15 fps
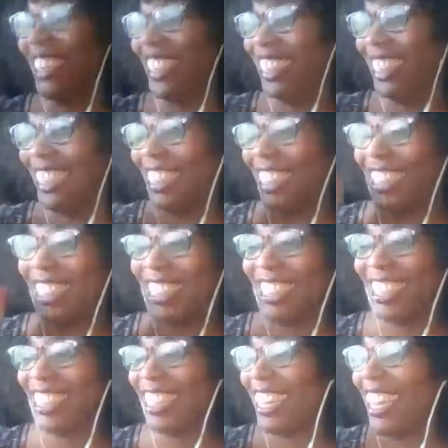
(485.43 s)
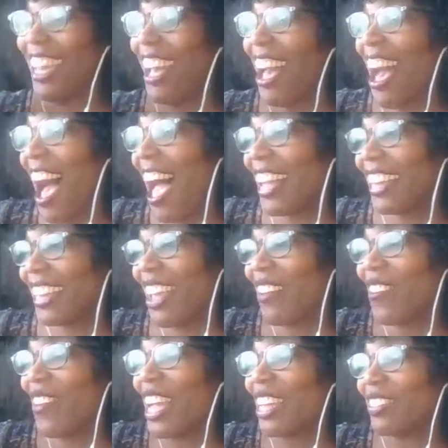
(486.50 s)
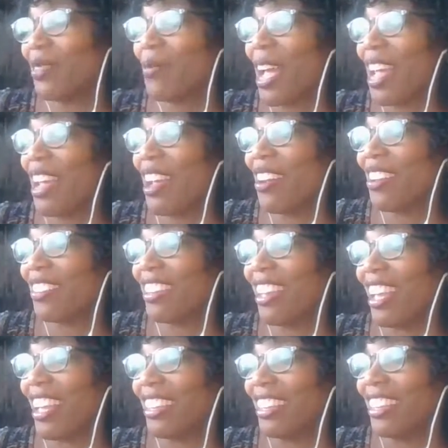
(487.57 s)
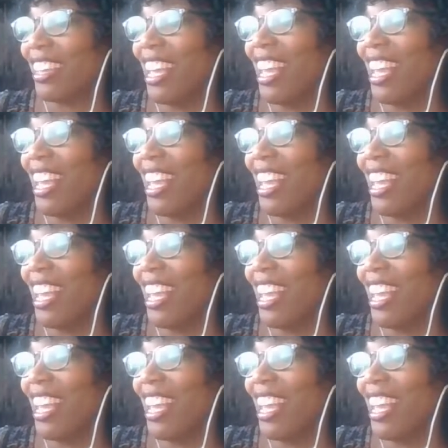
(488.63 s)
I can't wait till my hair is done.